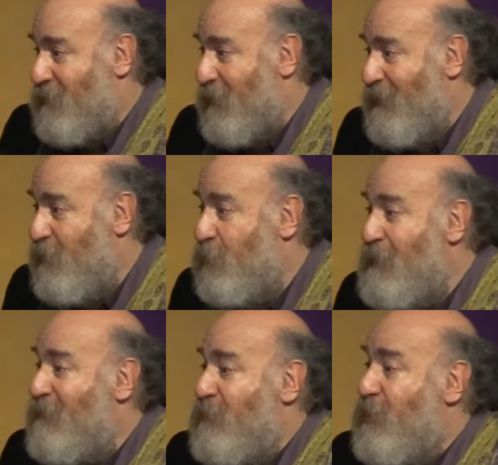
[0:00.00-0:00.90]
right? You
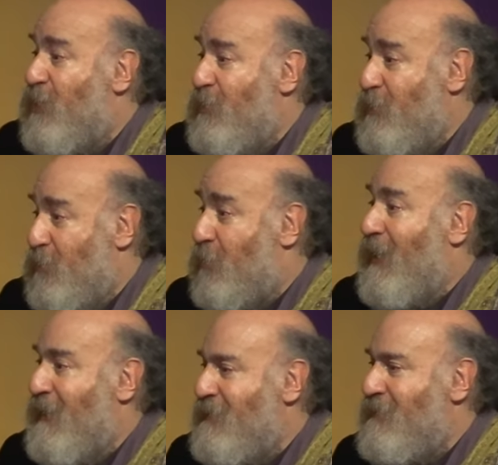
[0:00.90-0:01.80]
never know that you're
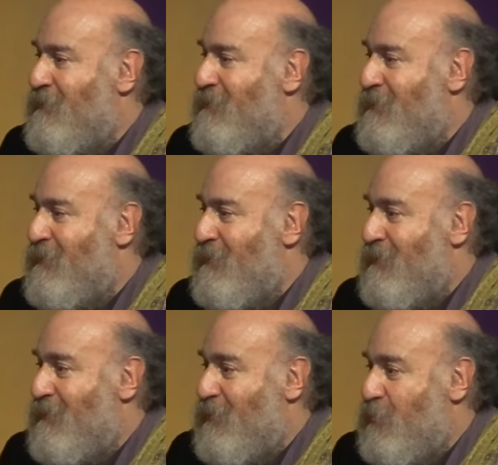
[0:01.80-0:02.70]
right,
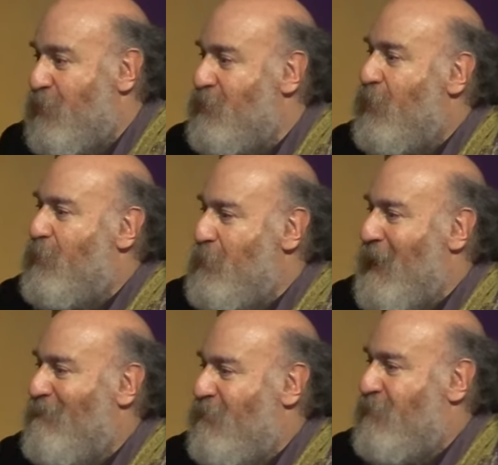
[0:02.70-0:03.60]
you just know that you
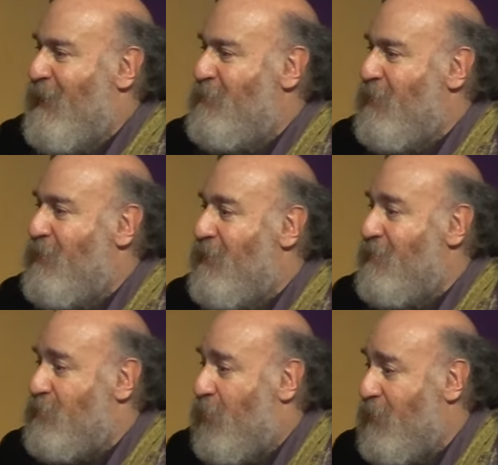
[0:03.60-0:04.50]
haven't found the thing
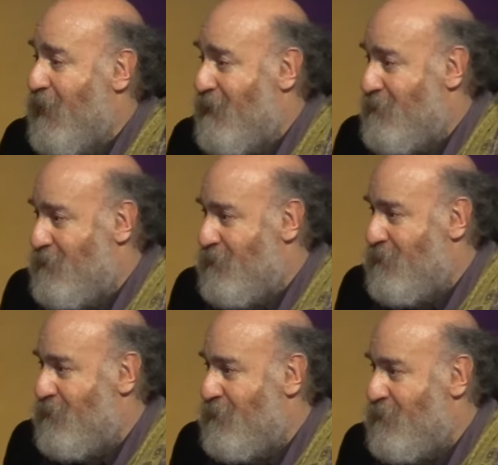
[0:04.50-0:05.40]
that's wrong yet.
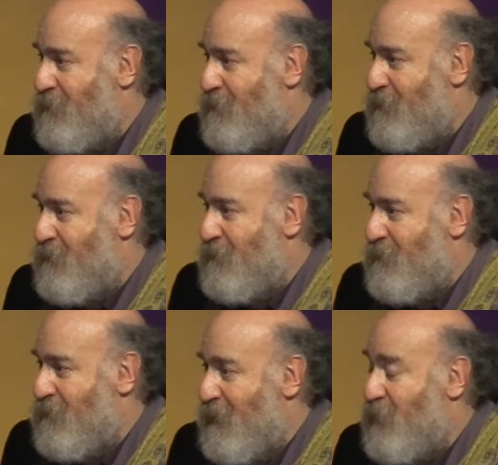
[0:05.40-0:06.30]

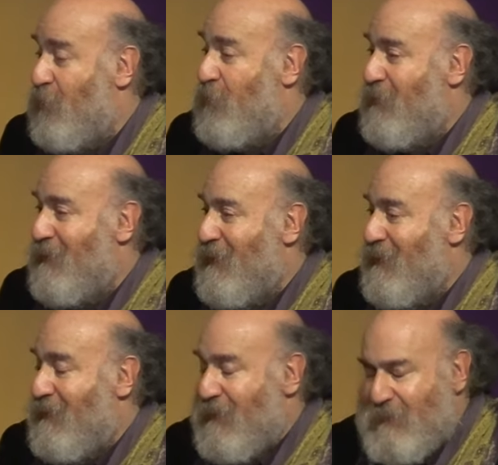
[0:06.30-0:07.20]
And so
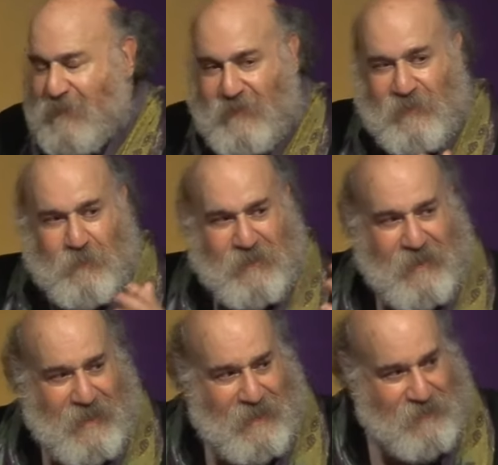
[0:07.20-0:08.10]
somebody
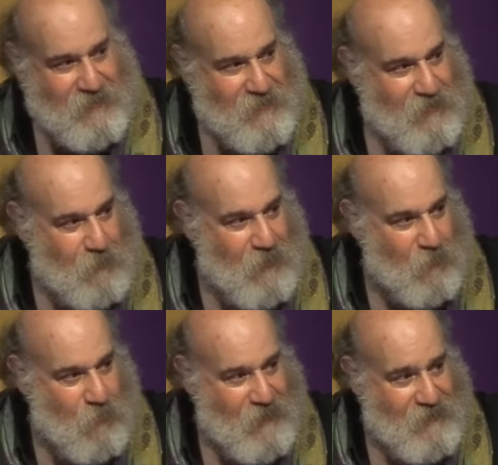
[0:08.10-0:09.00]
asked
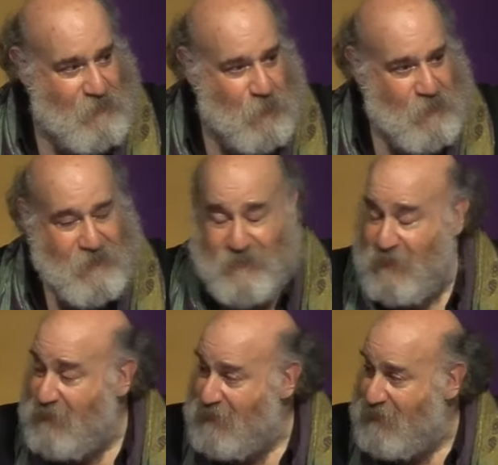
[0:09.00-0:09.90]
about why it's important to study
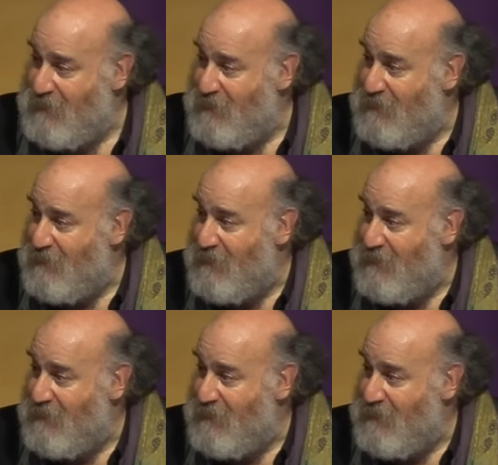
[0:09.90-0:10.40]
physics.